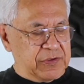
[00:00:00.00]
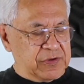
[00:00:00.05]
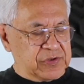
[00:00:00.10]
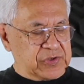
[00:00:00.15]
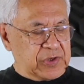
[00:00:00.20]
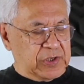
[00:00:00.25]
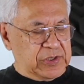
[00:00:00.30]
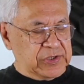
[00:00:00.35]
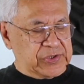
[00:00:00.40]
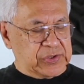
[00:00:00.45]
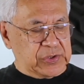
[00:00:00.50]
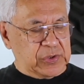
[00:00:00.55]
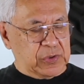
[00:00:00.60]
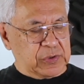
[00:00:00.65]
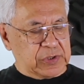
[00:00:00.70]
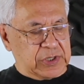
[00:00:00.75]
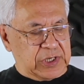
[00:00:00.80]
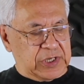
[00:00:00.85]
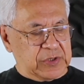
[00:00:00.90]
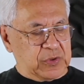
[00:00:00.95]
There's
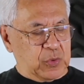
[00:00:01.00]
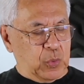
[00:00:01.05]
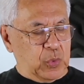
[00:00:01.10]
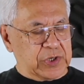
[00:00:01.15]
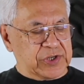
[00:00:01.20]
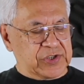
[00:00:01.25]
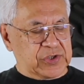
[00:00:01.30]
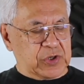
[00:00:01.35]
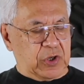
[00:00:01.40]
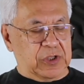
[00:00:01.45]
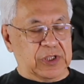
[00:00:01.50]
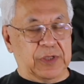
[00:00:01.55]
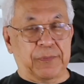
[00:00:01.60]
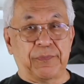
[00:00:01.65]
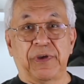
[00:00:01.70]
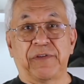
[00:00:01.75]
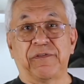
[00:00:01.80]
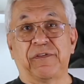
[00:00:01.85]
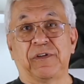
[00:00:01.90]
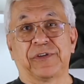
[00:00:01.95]
also what is called a
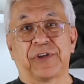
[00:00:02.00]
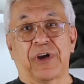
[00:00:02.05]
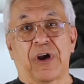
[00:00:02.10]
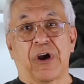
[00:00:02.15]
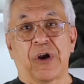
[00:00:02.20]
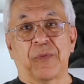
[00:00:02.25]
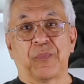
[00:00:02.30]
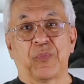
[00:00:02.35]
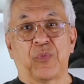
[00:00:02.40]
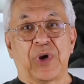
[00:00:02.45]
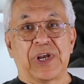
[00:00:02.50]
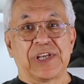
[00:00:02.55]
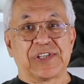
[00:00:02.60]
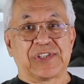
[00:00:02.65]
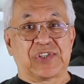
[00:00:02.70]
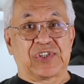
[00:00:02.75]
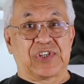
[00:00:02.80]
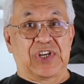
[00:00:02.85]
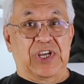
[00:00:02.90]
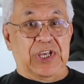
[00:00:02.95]
beveled
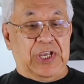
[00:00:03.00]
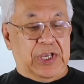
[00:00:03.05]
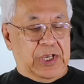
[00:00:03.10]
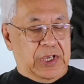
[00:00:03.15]
armrest